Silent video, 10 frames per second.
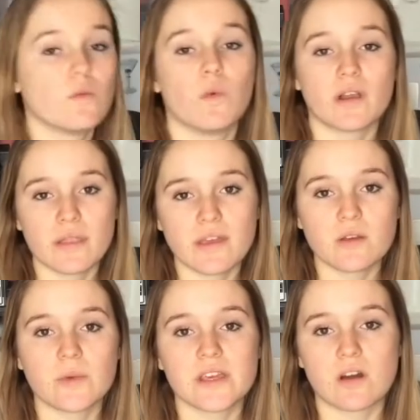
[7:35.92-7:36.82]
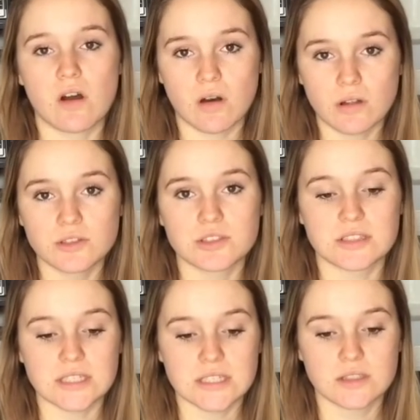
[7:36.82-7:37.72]
One thing we all just
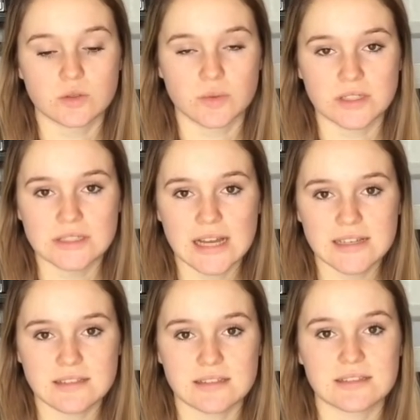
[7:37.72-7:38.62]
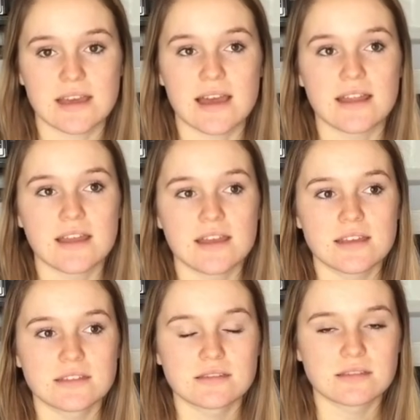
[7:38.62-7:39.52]
need to realize is that
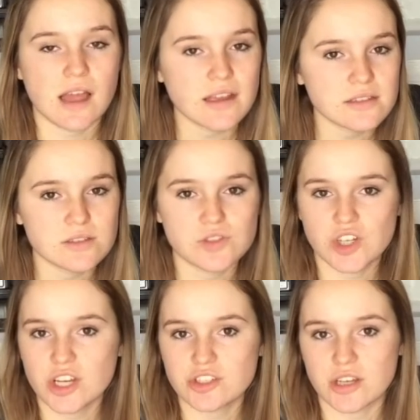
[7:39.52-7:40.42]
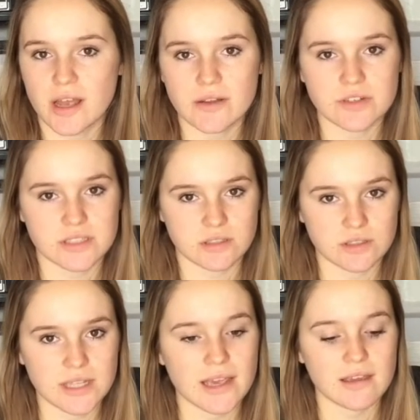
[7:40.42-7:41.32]
science is changing every
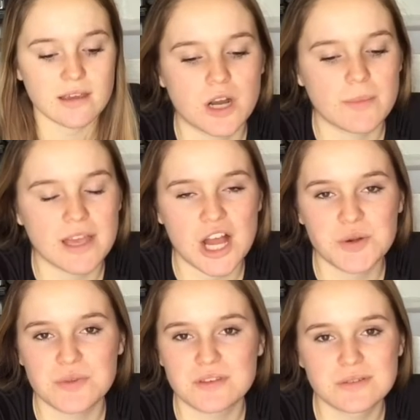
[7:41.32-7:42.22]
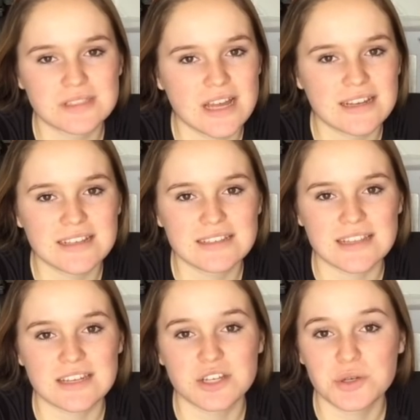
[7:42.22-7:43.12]
single day. We're coming out with new studies
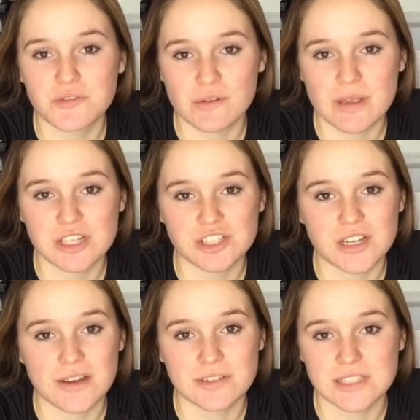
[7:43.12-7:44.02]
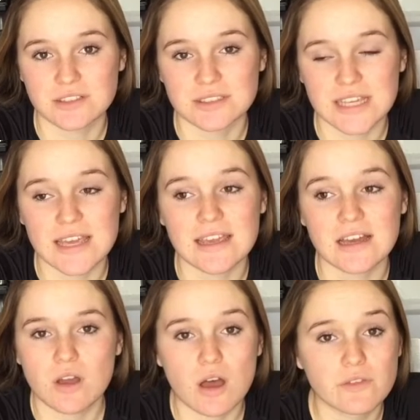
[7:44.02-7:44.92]
and new information every single day.
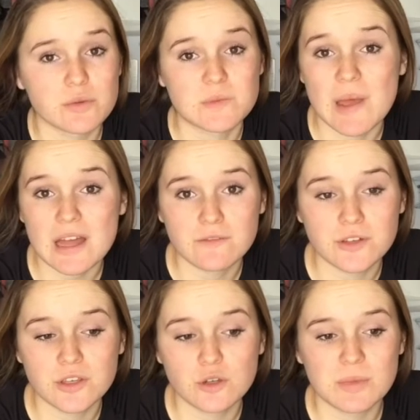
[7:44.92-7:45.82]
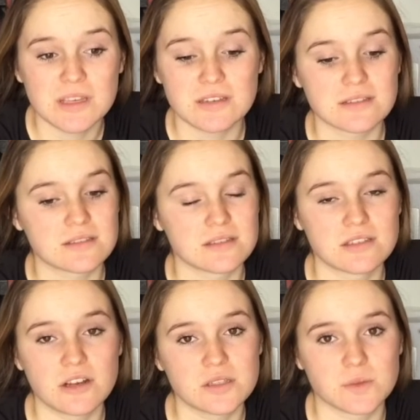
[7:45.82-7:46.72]
Coffee was bad for you because the
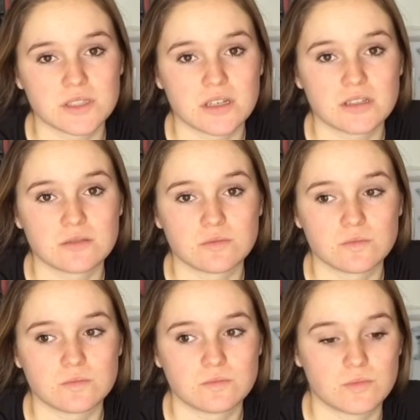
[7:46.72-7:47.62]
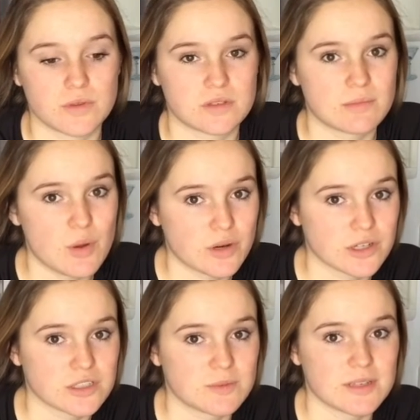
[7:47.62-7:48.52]
studies were done with
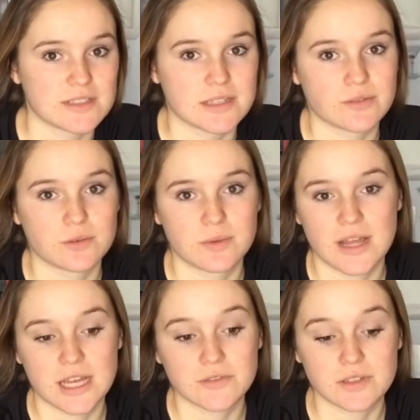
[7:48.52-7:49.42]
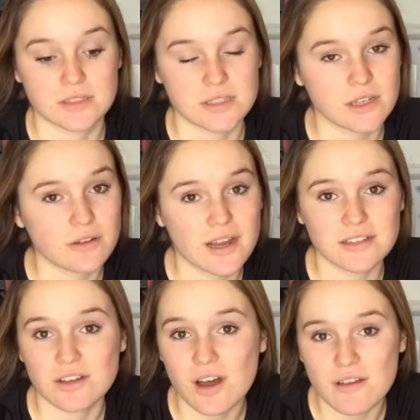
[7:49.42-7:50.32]
smokers, because everyone would have a cigarette
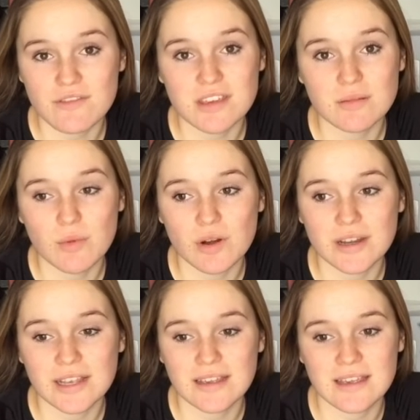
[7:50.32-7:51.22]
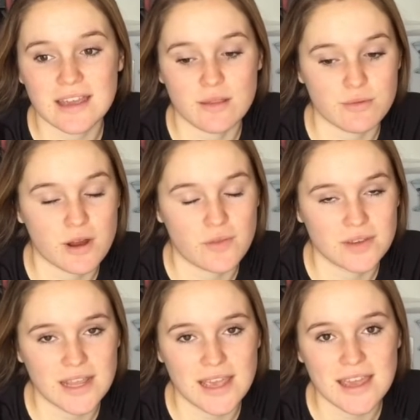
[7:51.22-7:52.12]
and coffee in the morning and throughout the
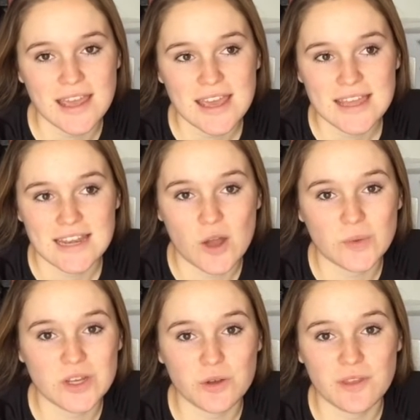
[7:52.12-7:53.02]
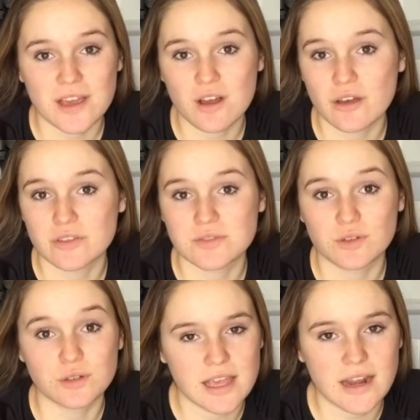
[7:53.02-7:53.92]
day. Now we know that coffee's
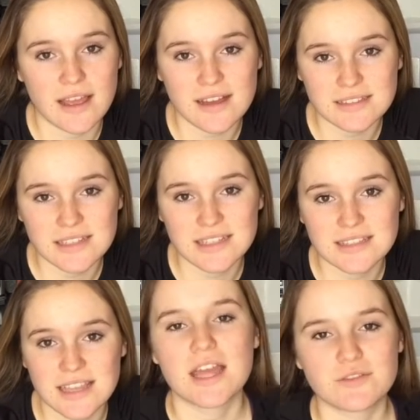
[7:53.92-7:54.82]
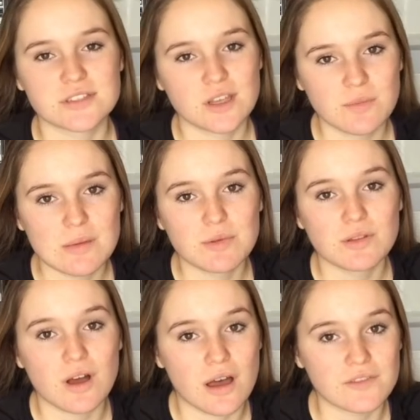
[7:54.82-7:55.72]
full of antioxidants, and for some people,
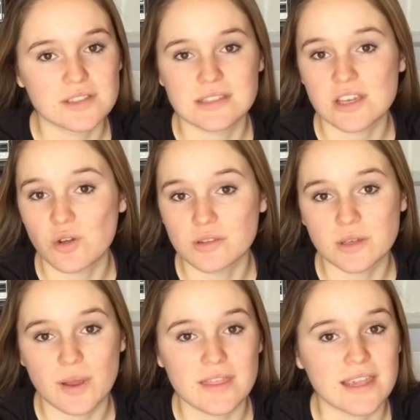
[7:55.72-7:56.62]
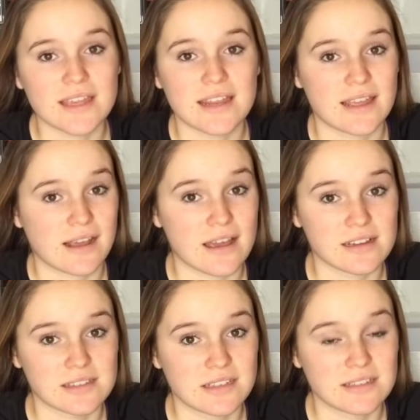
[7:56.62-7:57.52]
coffee is the only way they get
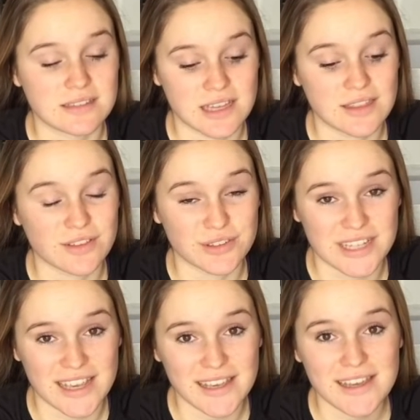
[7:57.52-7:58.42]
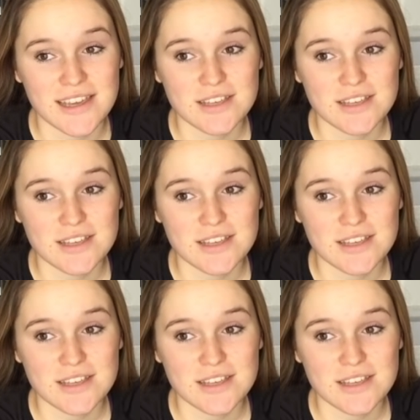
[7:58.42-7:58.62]
antioxidants in their day.